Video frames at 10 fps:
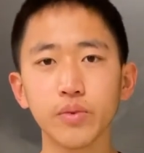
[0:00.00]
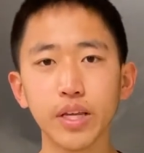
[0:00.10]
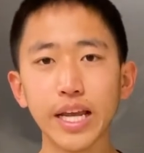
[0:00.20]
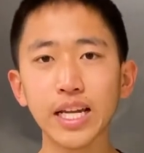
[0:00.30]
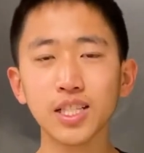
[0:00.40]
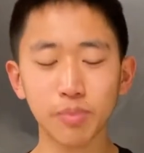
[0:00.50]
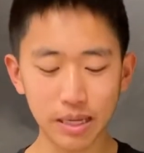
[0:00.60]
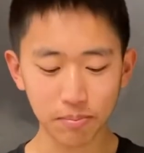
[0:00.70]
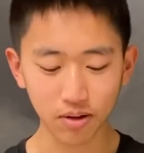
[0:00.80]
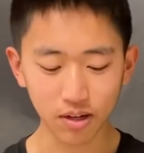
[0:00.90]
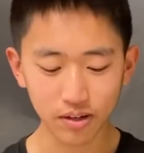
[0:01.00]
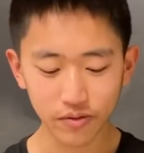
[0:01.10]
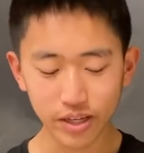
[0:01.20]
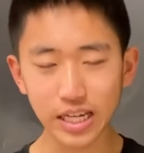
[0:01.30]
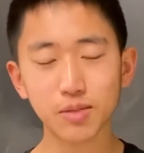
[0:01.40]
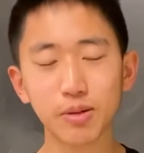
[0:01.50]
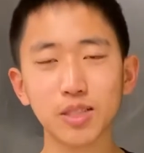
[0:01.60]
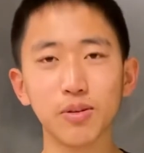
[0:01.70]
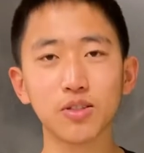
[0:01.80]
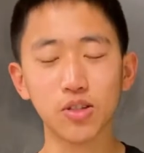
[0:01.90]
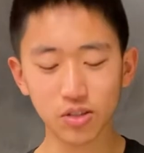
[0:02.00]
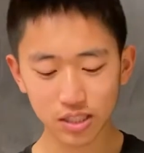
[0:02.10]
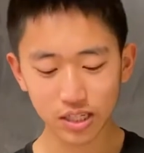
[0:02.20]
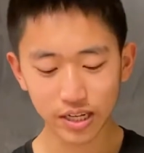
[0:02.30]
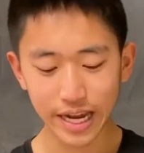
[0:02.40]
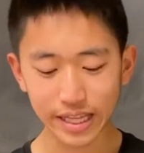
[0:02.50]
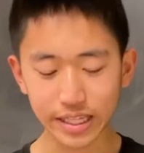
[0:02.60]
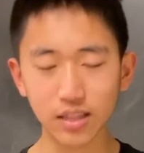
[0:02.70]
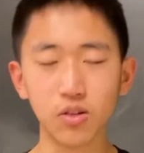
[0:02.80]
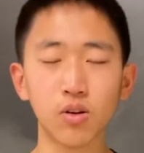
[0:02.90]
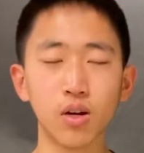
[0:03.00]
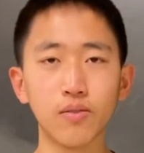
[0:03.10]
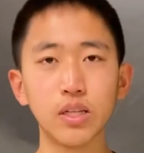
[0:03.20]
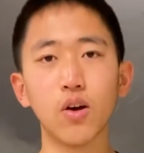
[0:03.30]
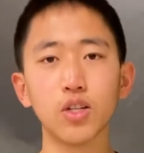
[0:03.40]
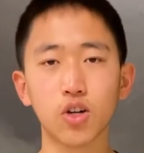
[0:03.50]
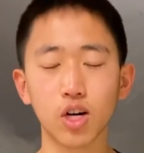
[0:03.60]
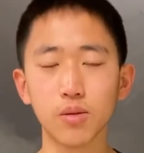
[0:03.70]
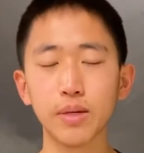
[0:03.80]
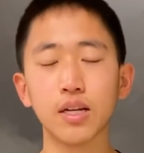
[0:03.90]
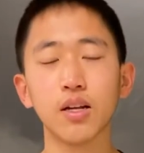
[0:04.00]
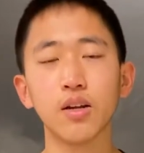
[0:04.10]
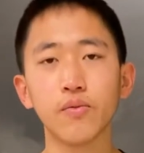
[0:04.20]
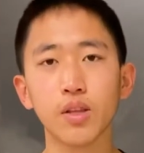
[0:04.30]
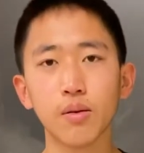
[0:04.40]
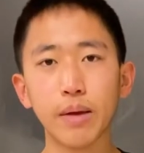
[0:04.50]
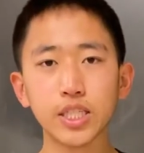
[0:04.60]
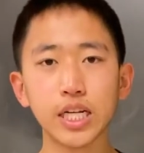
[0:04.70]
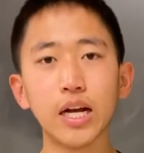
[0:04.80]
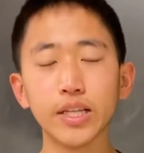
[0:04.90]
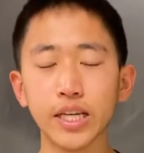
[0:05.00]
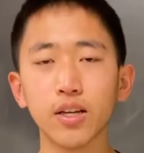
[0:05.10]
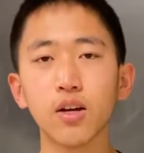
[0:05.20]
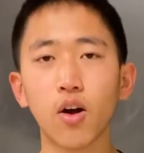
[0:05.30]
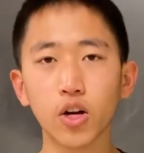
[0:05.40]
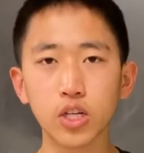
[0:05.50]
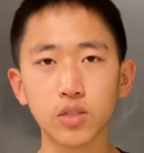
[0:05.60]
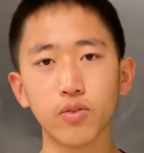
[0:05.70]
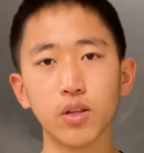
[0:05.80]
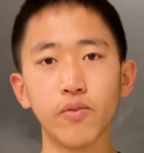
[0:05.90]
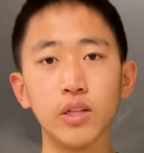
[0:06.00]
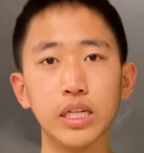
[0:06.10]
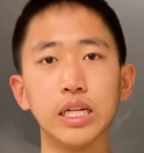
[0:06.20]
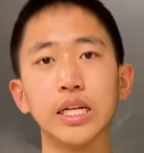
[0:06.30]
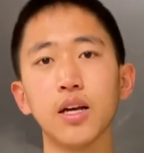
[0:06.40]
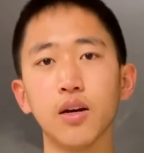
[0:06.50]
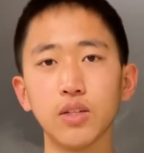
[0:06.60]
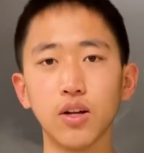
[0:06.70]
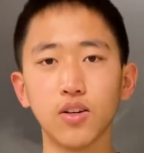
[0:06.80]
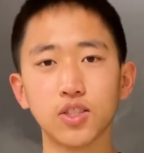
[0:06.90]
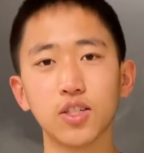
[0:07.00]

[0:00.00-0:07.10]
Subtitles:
In his paper, Inexpressible Truths and the Allure of the Knowledge Argument, Ben Shelley argues for the validity of the knowledge